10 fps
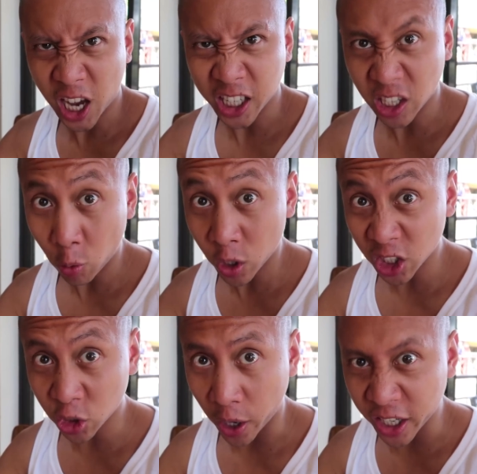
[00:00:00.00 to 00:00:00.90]
Guys, I want
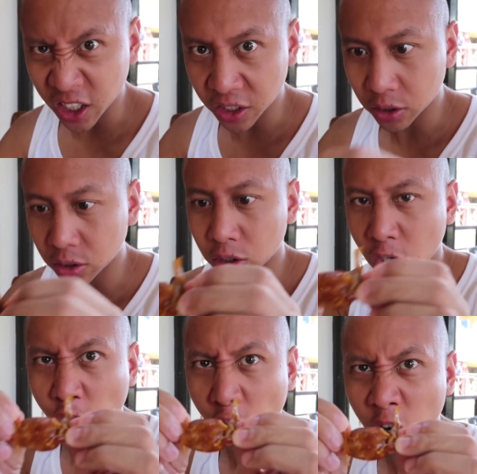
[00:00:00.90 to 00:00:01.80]
to try this
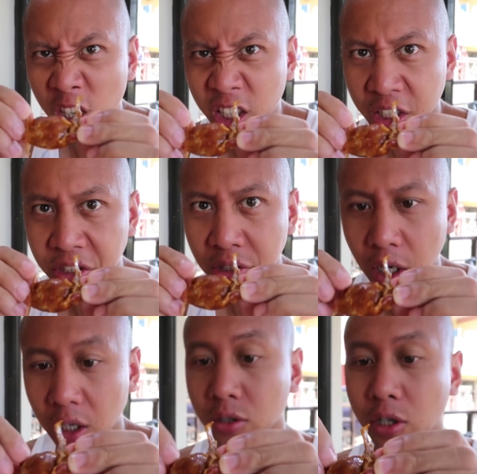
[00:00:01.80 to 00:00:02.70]

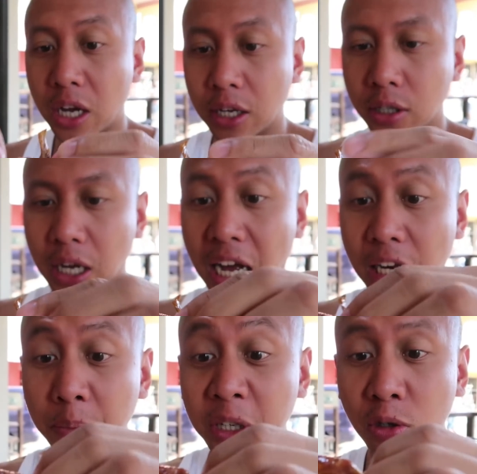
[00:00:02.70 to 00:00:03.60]
longanisa.
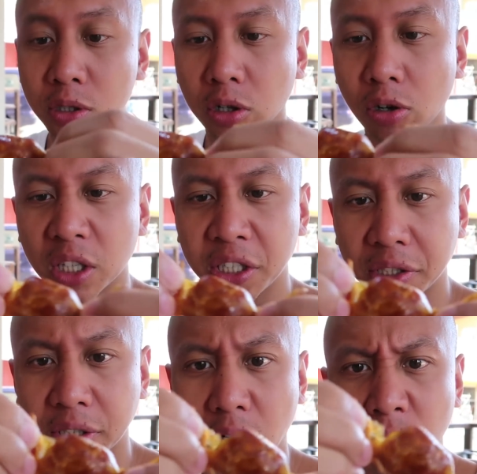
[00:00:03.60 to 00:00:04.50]
Alaminos longanisa.